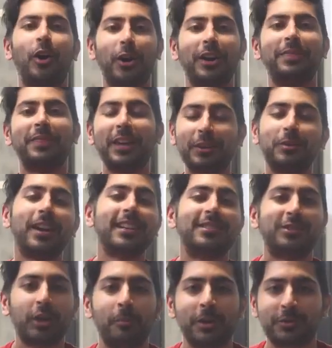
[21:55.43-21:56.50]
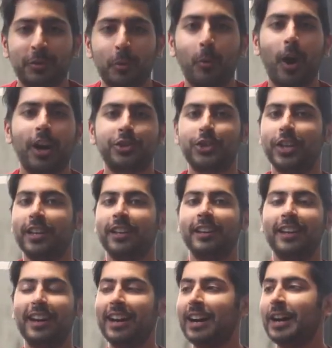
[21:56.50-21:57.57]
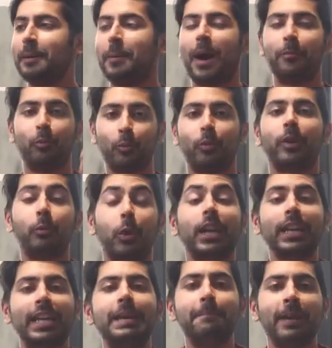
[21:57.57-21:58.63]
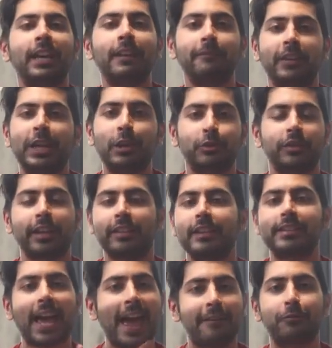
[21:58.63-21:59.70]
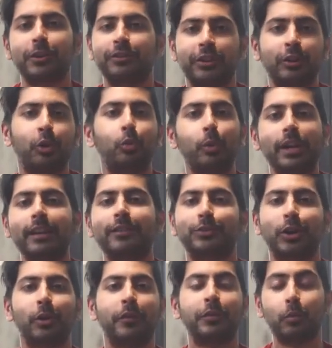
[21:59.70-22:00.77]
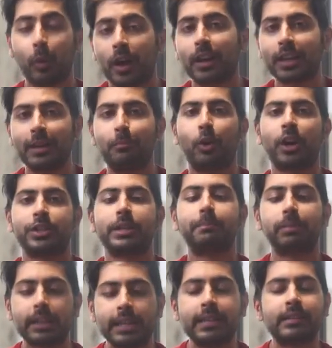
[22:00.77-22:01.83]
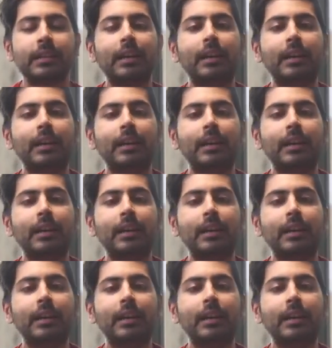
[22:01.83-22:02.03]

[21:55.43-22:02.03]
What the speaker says: All right, thank you guys so much for watching. I want to keep making videos like this every single week. So if you want to keep watching, please